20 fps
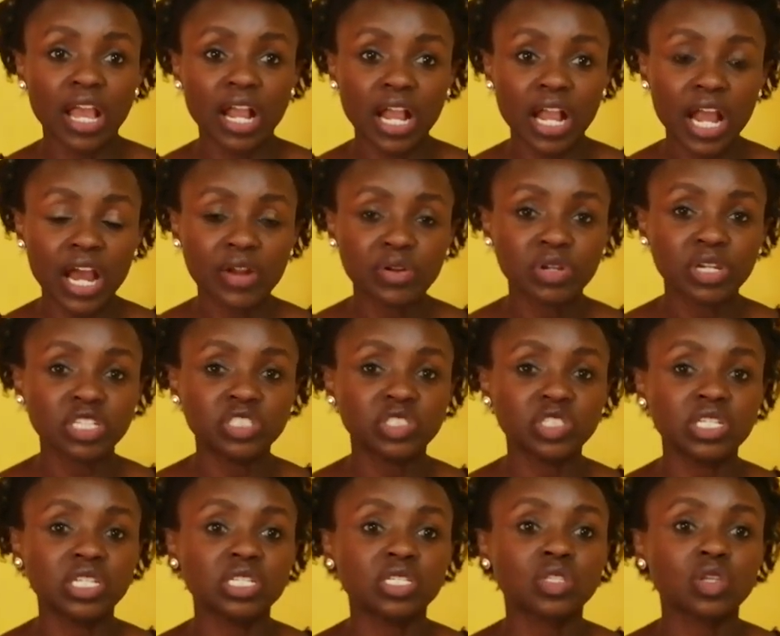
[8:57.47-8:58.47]

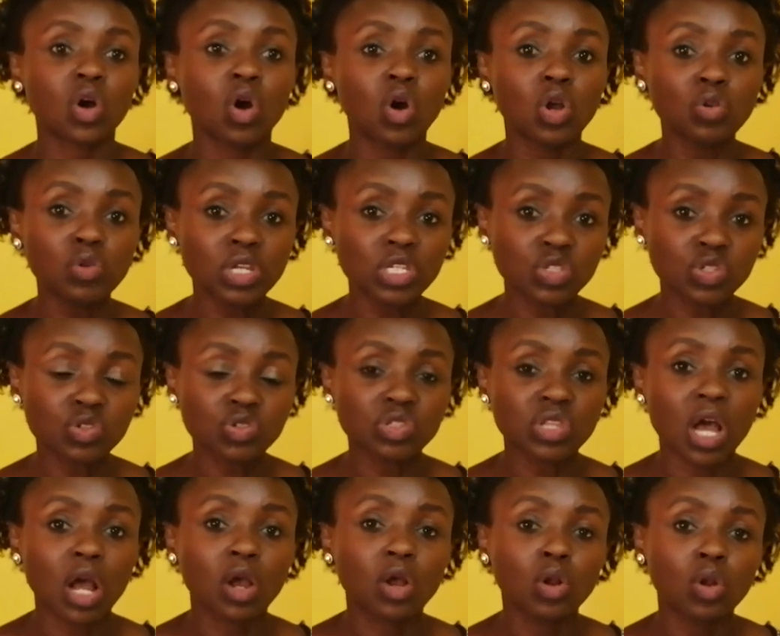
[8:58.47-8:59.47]
encourage is always use
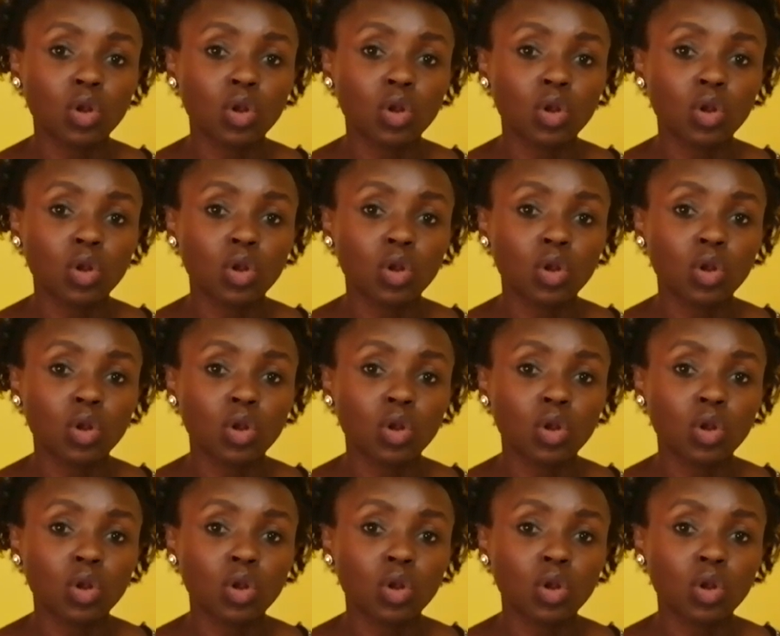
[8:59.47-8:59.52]
a